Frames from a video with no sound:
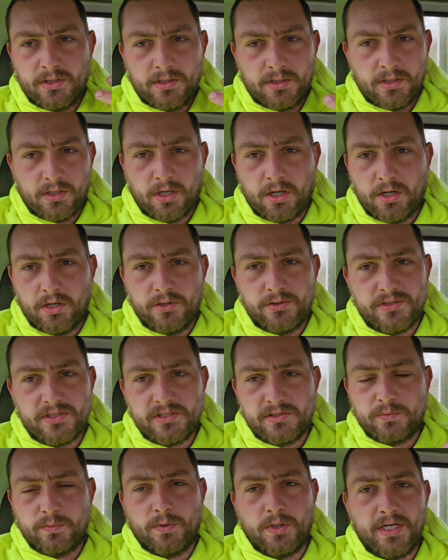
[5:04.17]

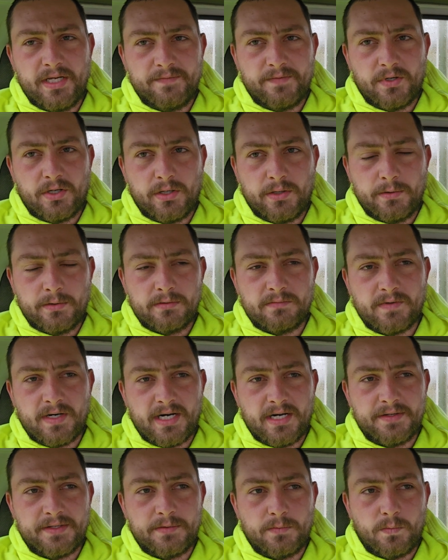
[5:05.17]
hoses, whatever, I would
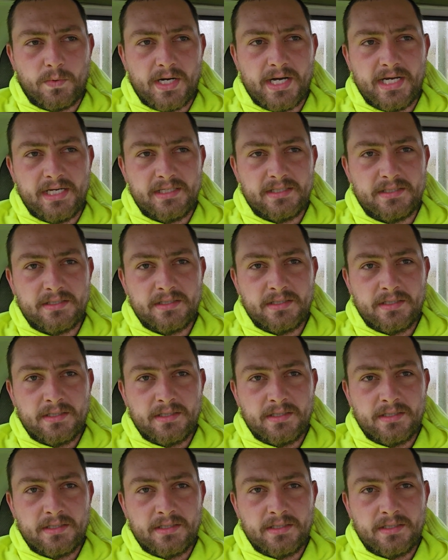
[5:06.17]
rather wait